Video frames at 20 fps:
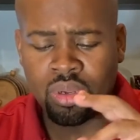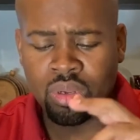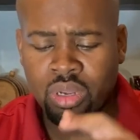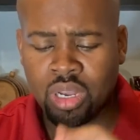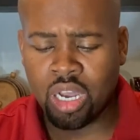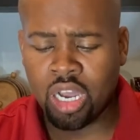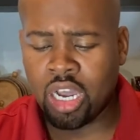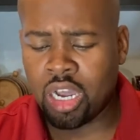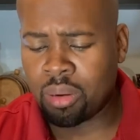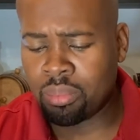
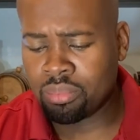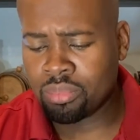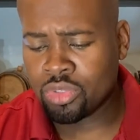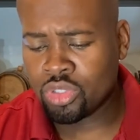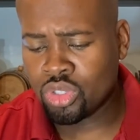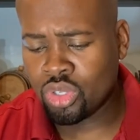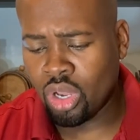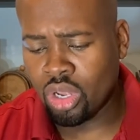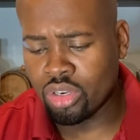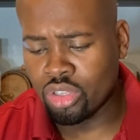
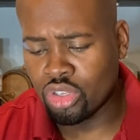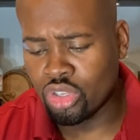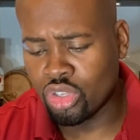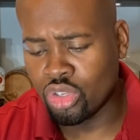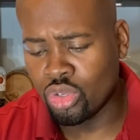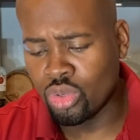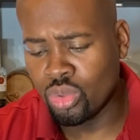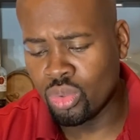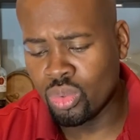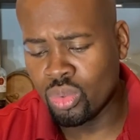
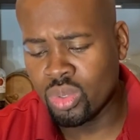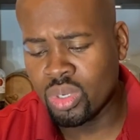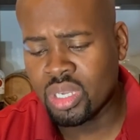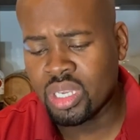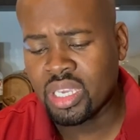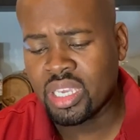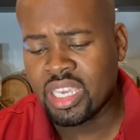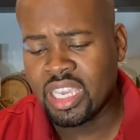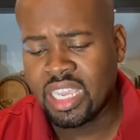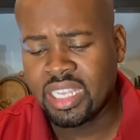DonQ,
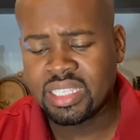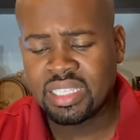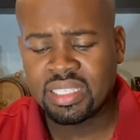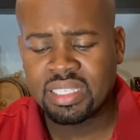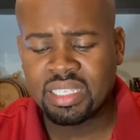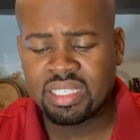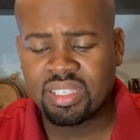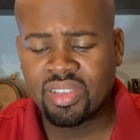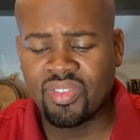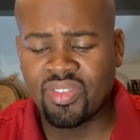
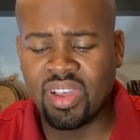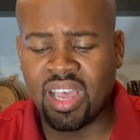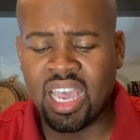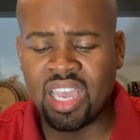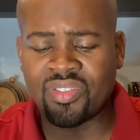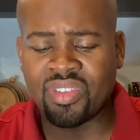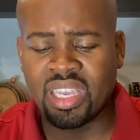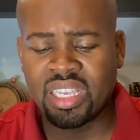1865,